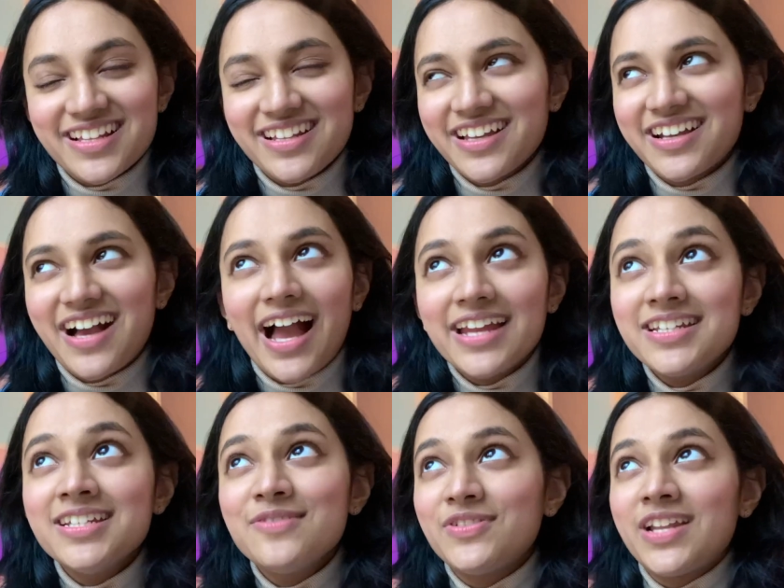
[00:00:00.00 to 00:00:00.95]
Like, I
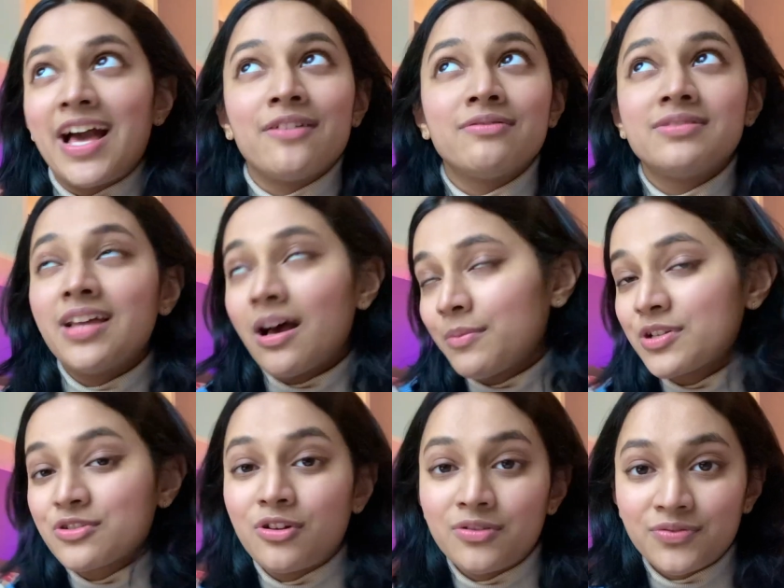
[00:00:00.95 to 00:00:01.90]
didn't even have that
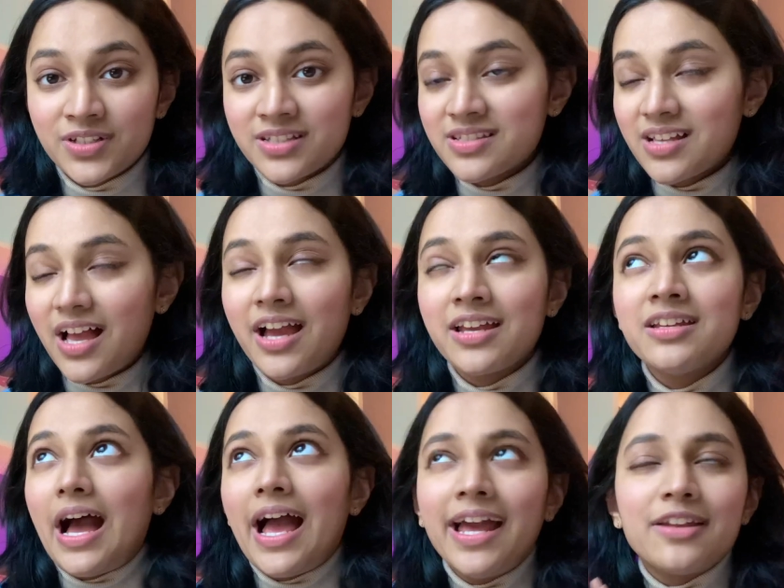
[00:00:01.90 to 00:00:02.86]
much confidence.
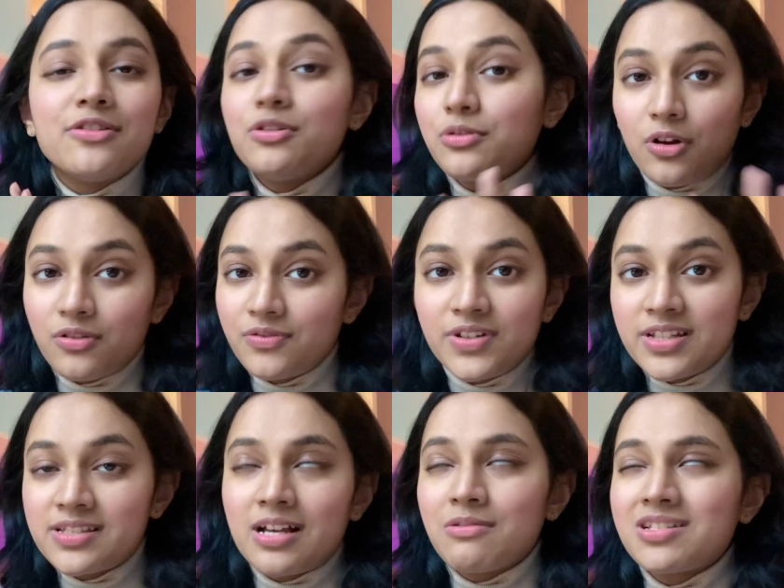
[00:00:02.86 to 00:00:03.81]
I had no
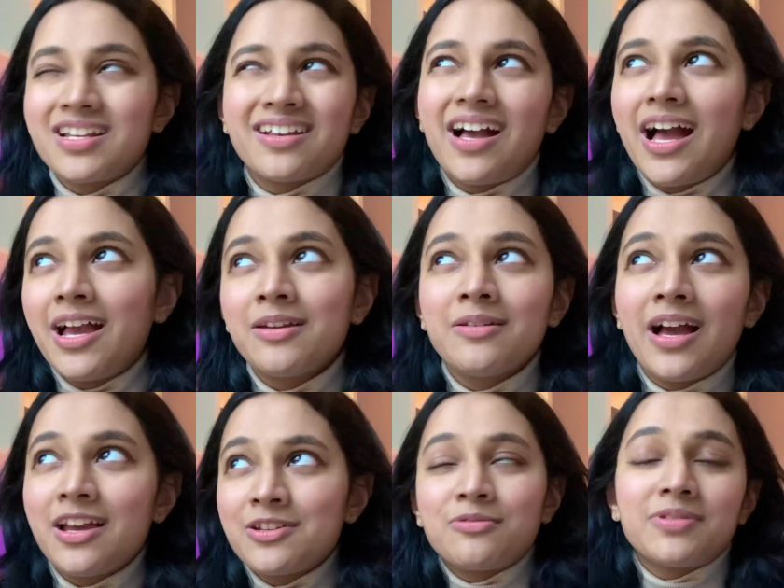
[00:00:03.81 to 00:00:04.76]
confidence. I was like, I
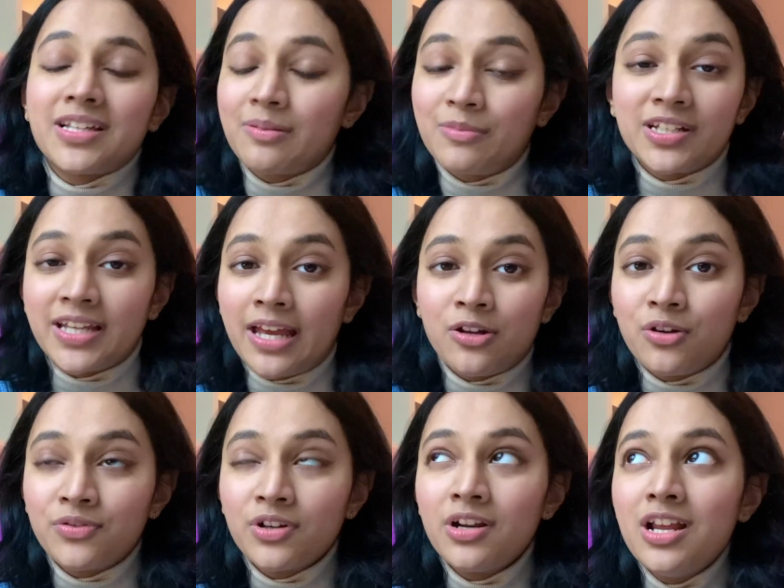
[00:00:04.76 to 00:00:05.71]
don't think I'm going to get an
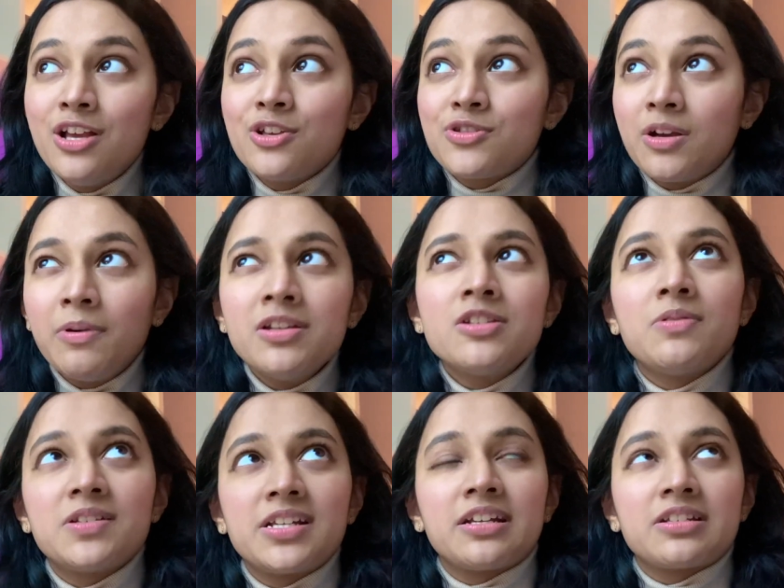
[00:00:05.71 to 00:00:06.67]
offer. So I went to
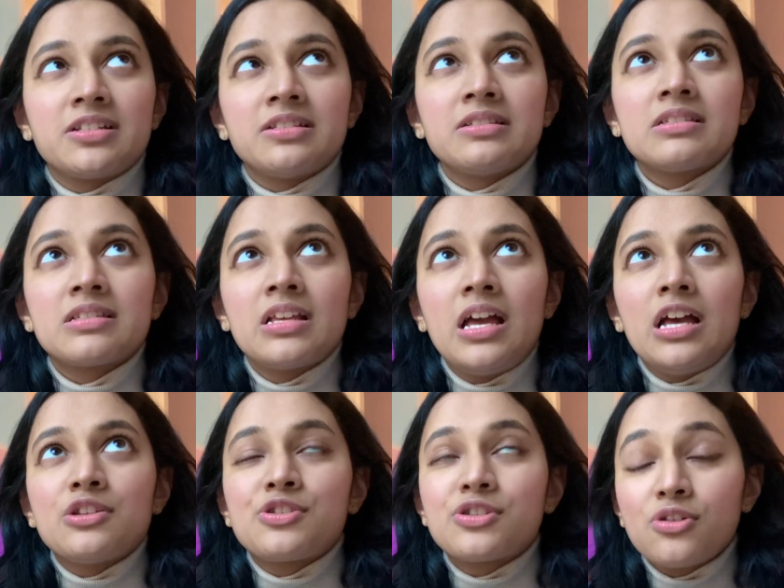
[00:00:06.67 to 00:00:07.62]
rejections,
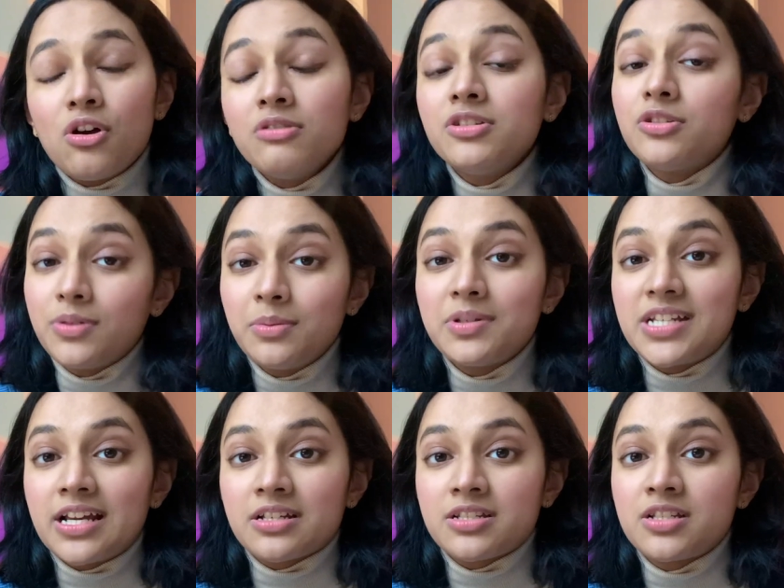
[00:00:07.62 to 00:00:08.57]
saw the 3
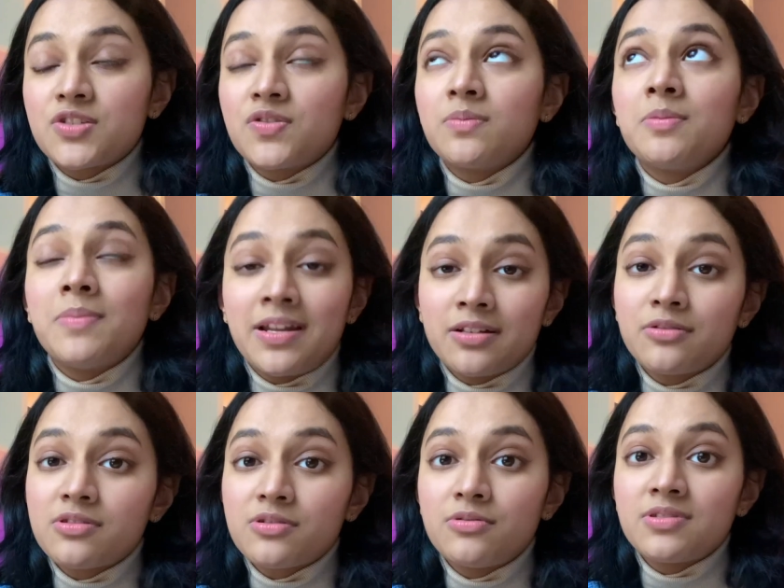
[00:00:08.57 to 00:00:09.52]
rejections from the medical
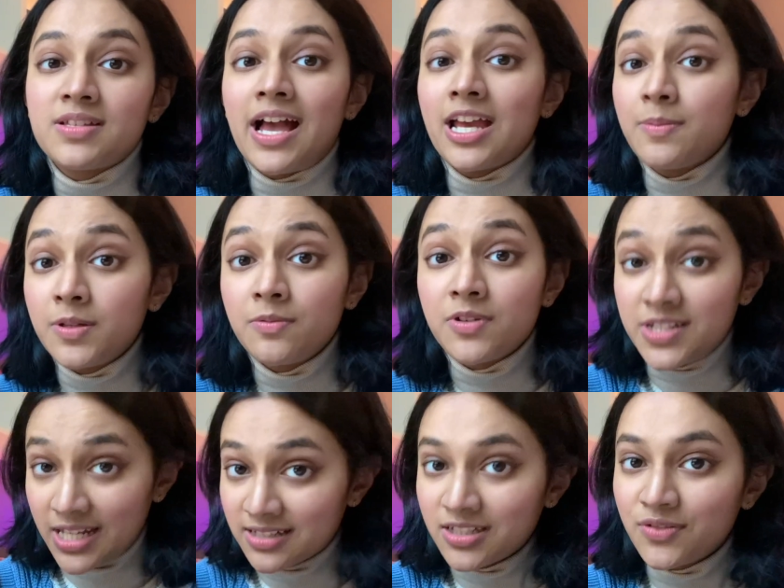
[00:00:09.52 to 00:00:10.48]
schools that had been
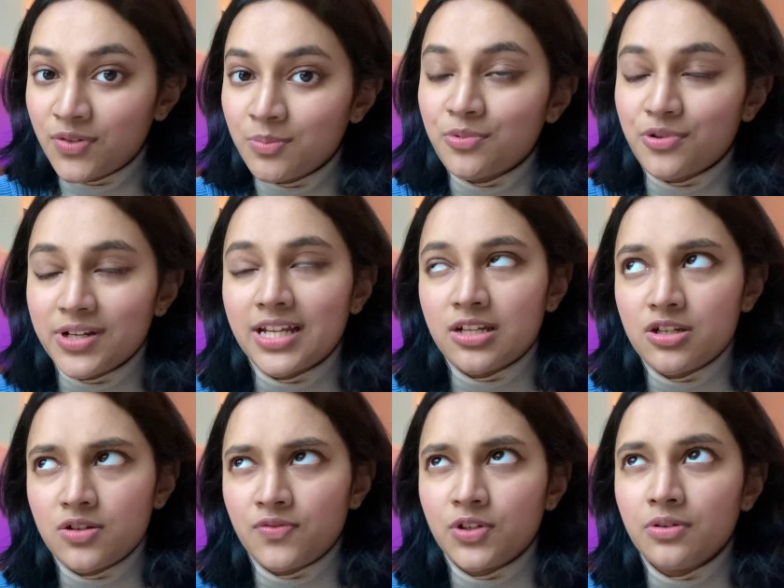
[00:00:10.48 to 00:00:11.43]
rejected from
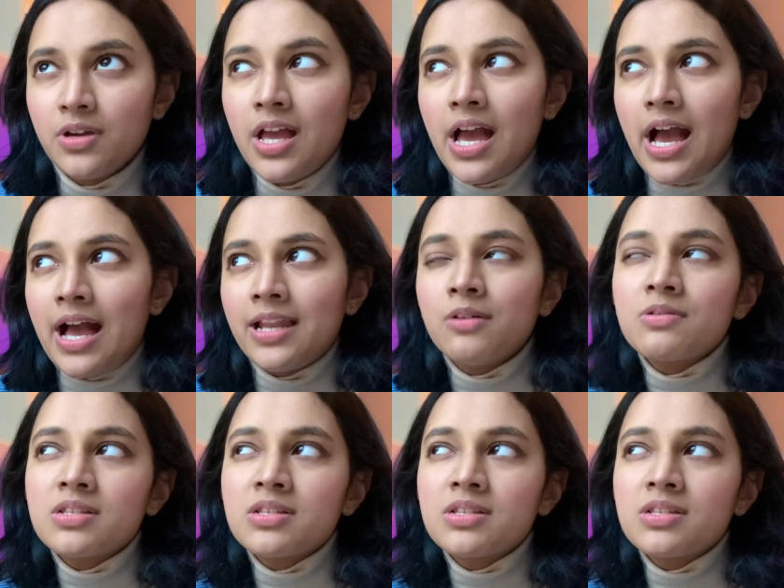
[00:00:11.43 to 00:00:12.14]
pre-interview, and I was